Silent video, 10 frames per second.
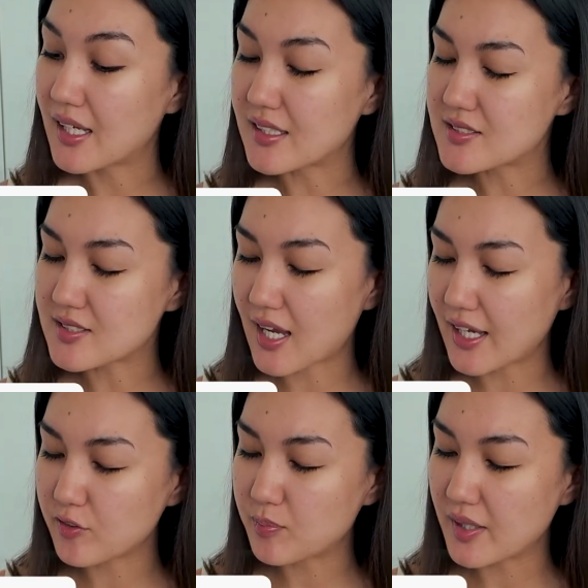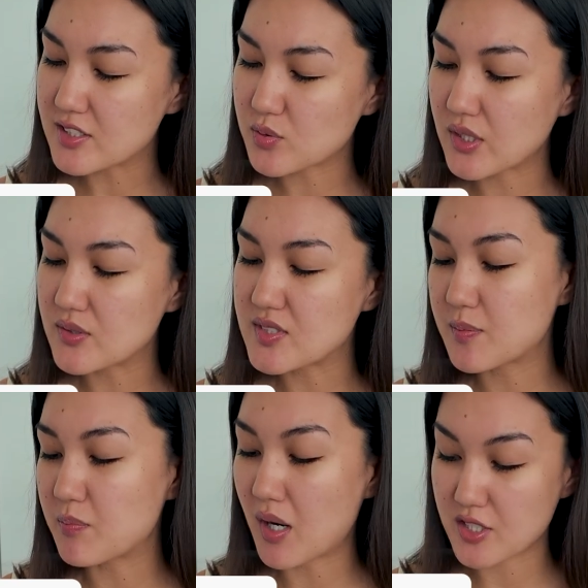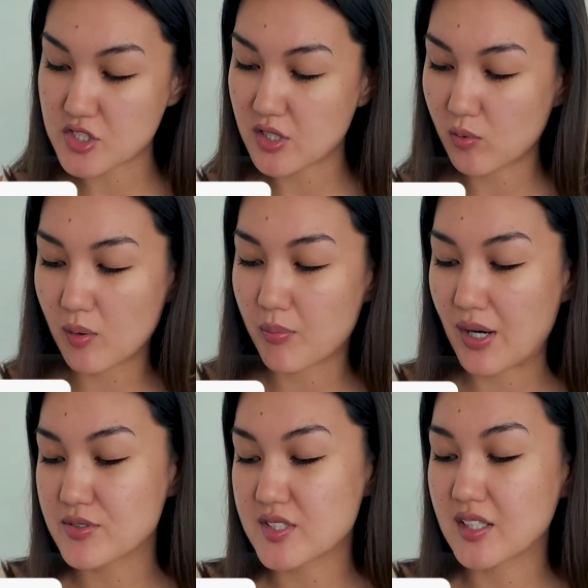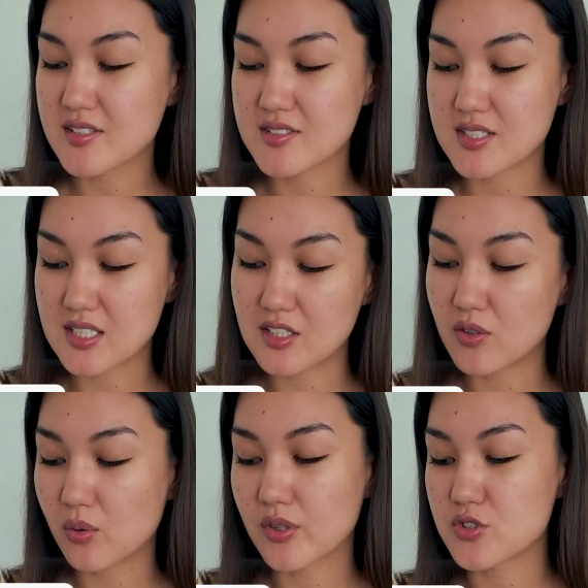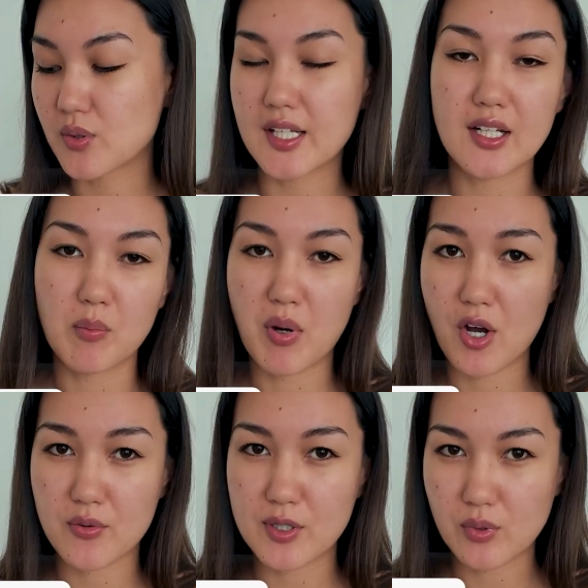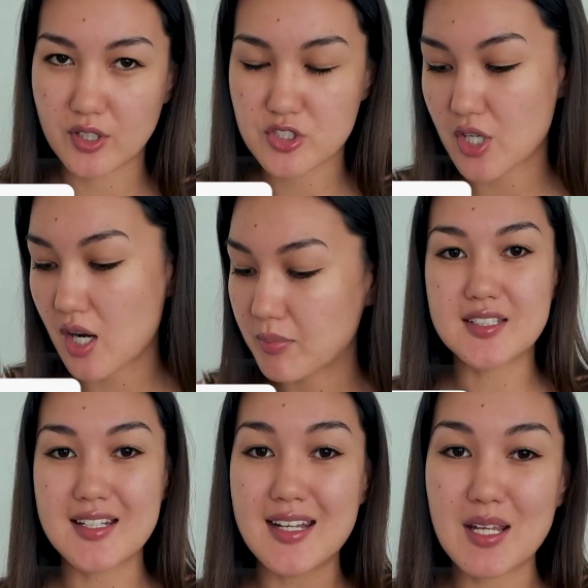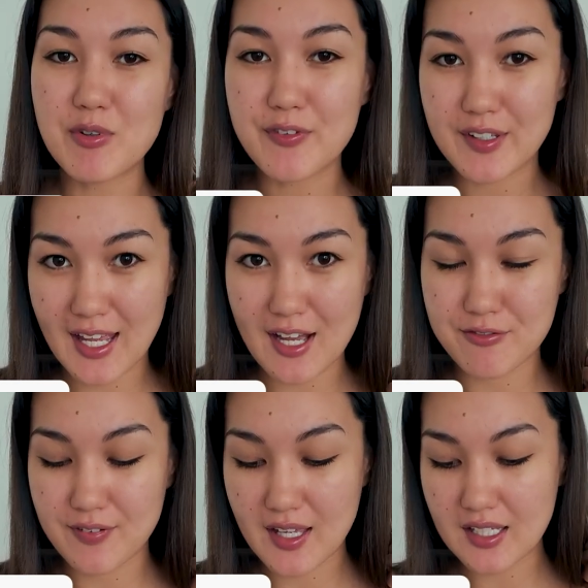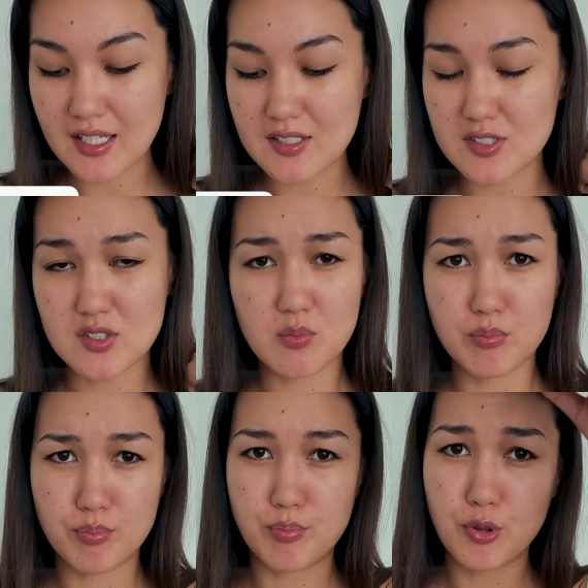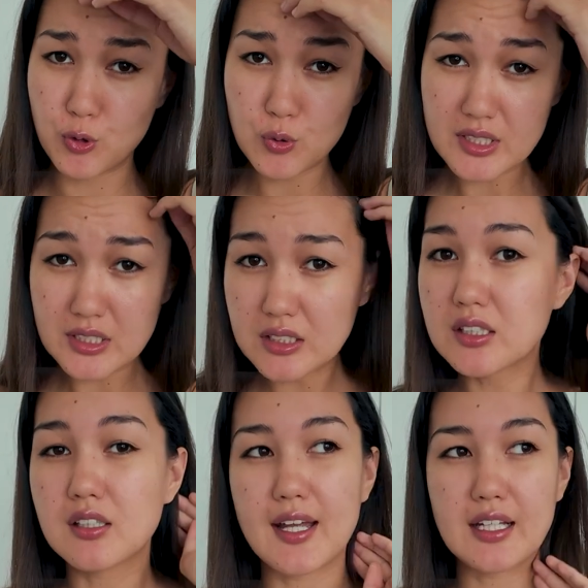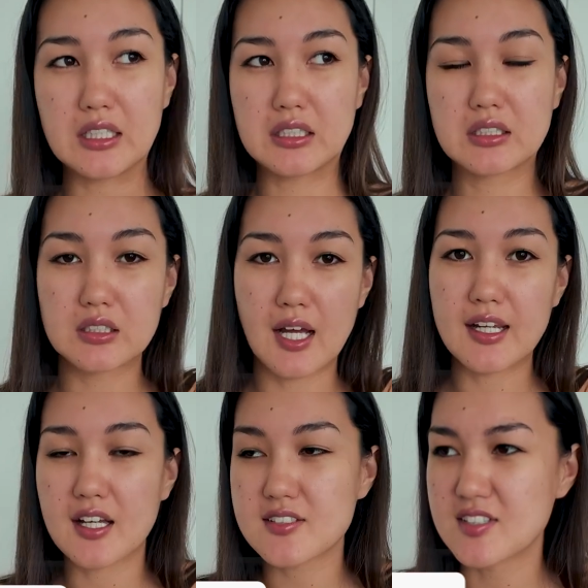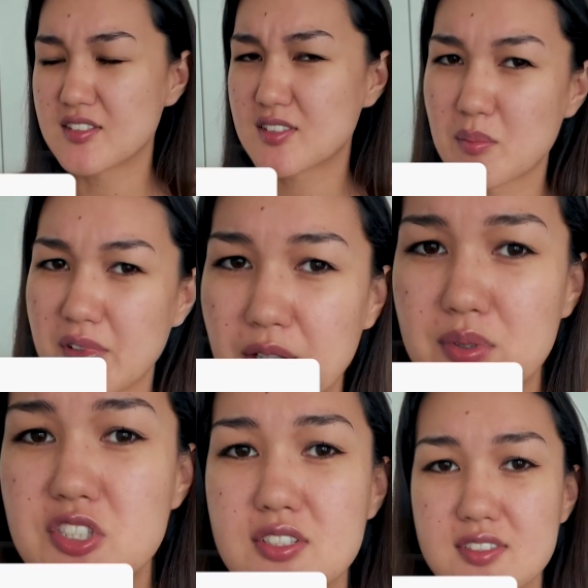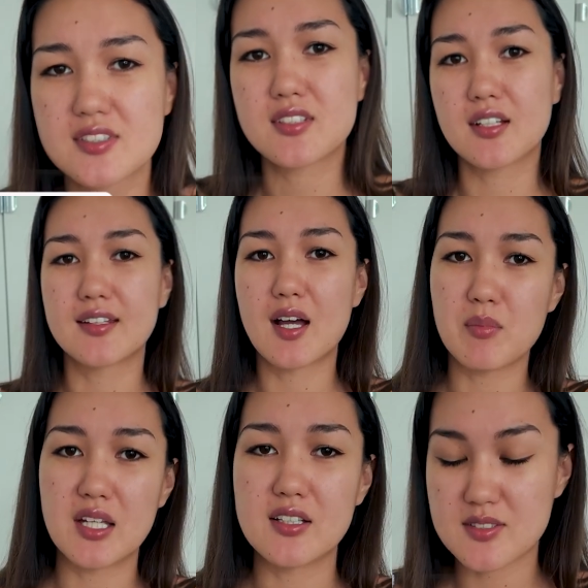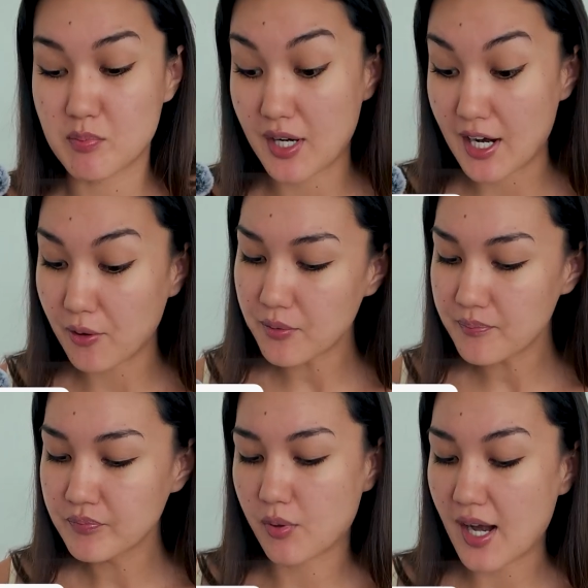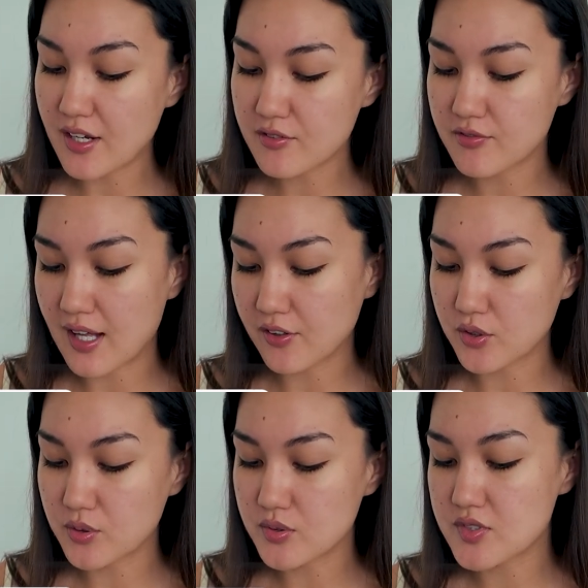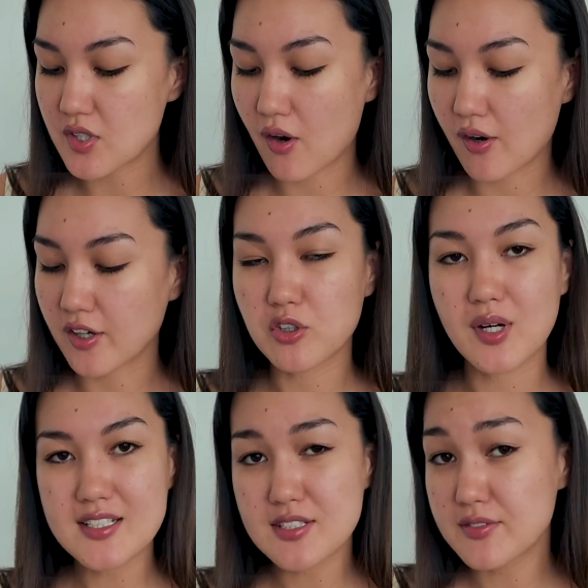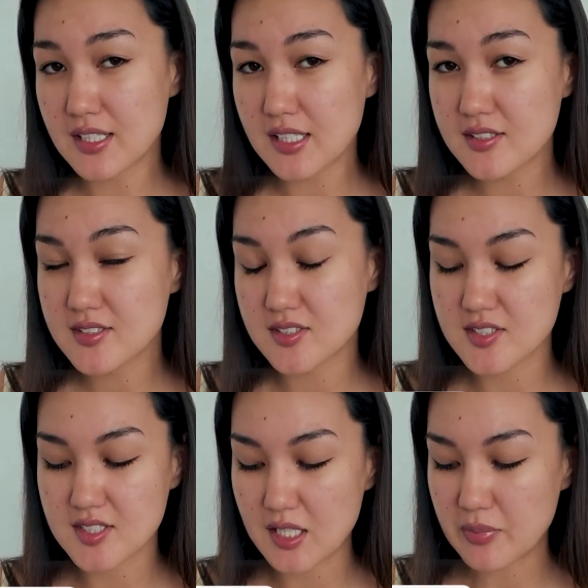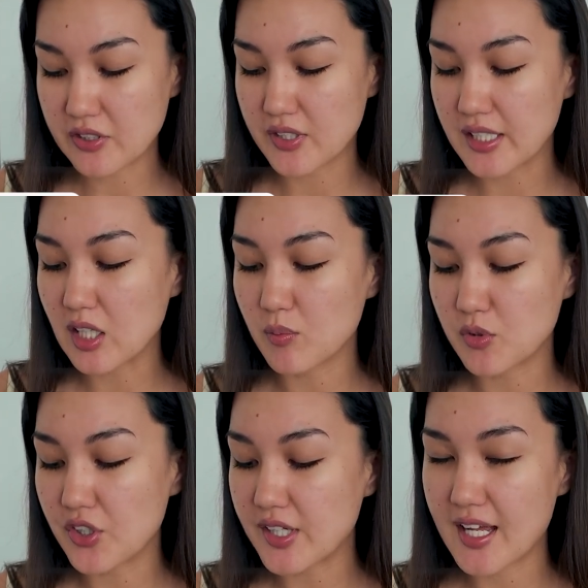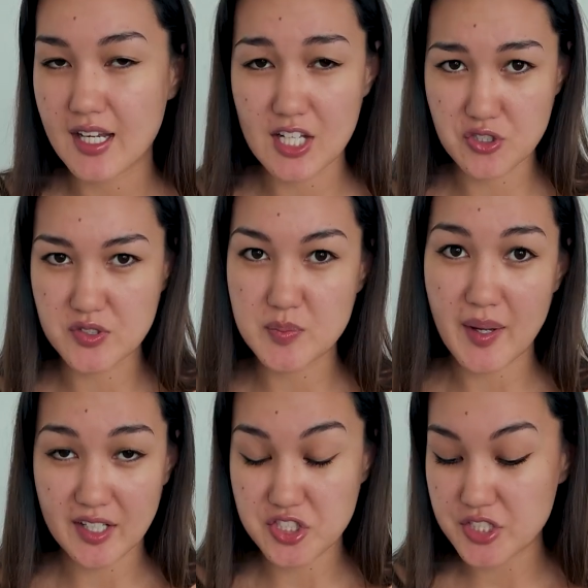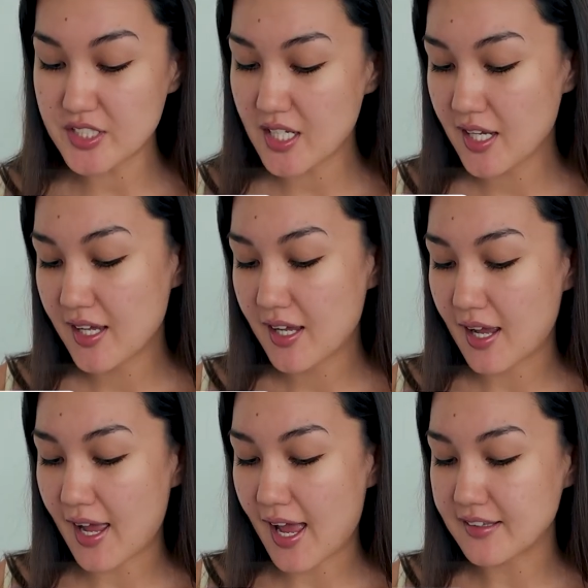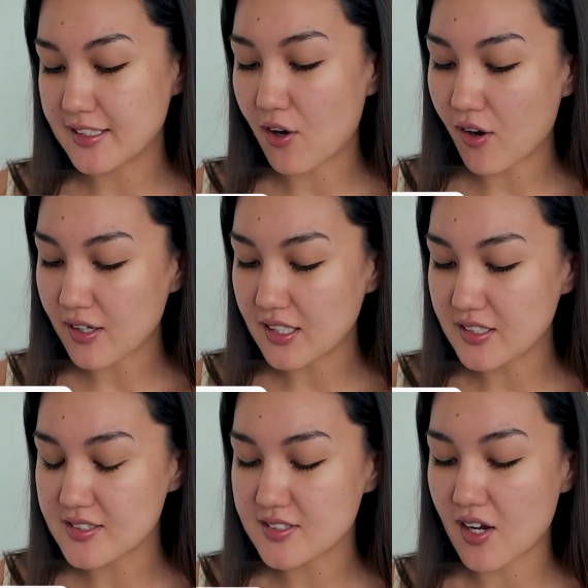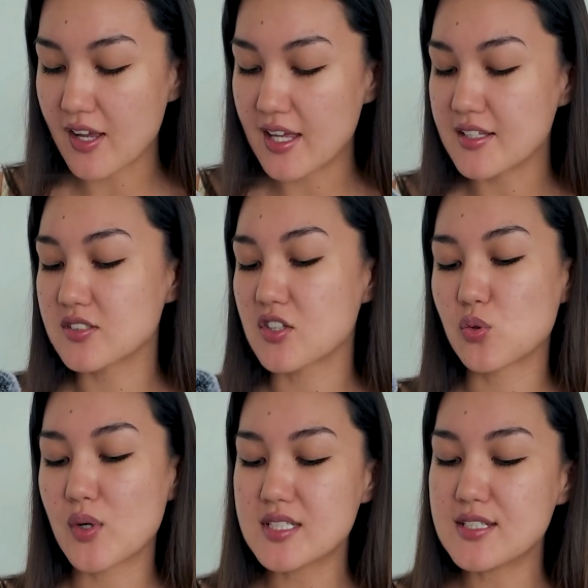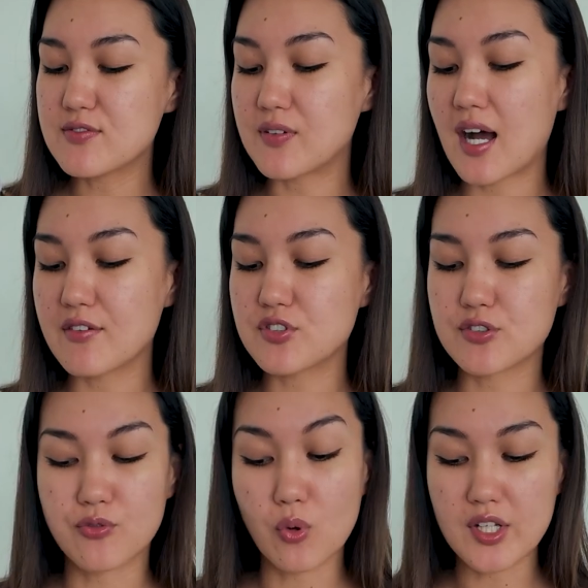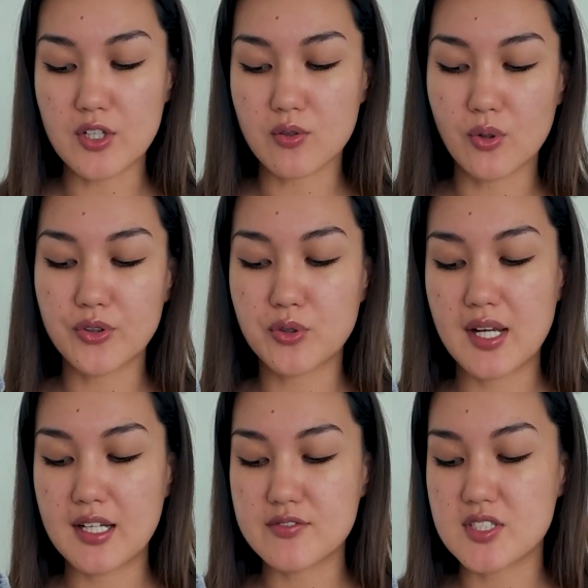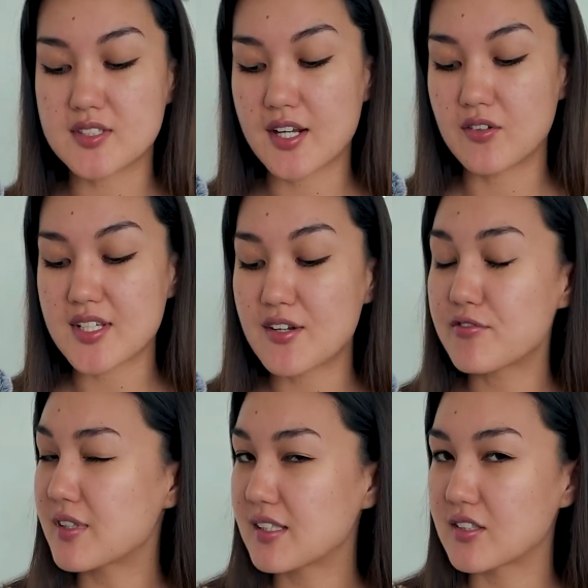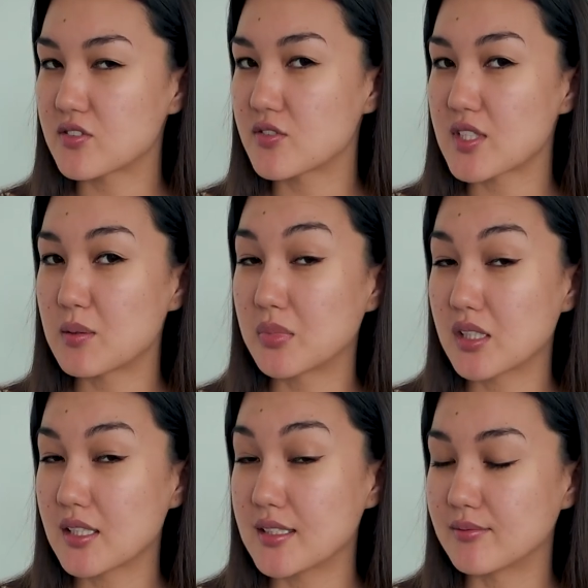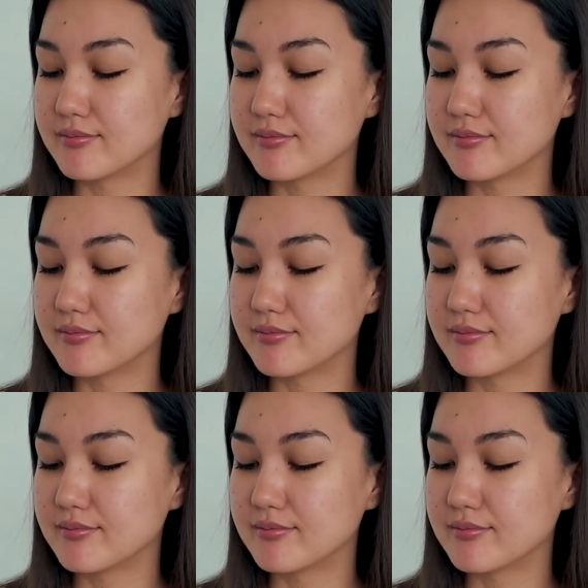It's the kind of place where you sip matcha while browsing a zine or joining a pottery workshop. The name of the cafe is Brun, like I guess in some languages that means brown. Brand values are creativity, sustainability, community, and introspection. And the audience is 25 to 40-year-old creatives, designers, and freelancers in Berlin.